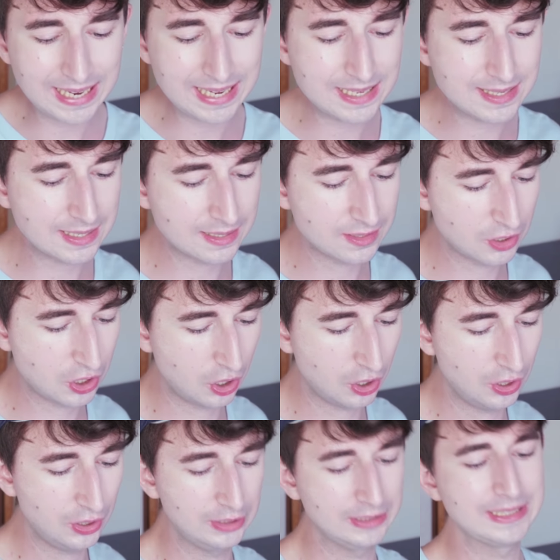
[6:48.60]
is it
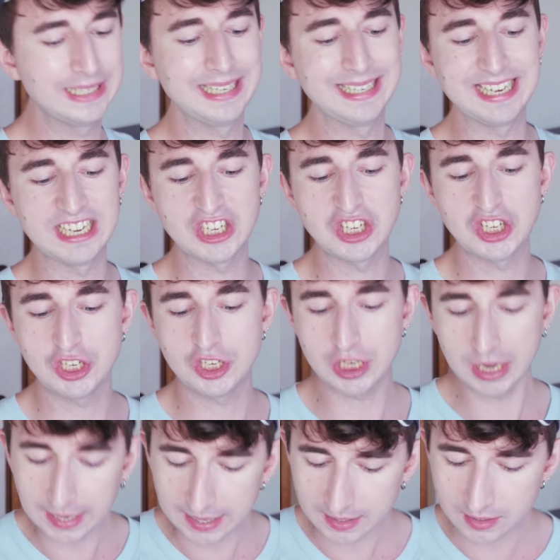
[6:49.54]
called an
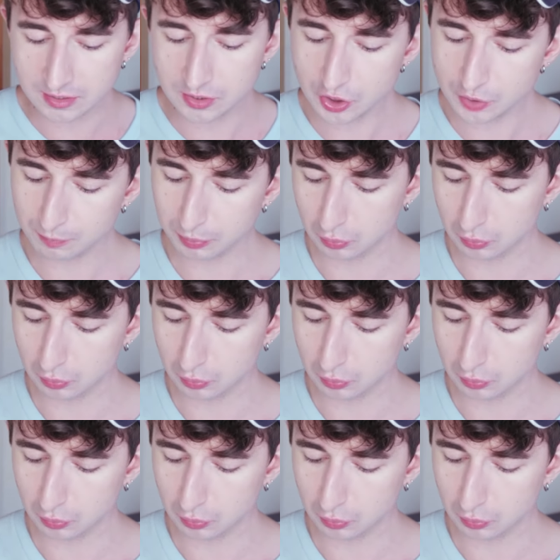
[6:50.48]
exchange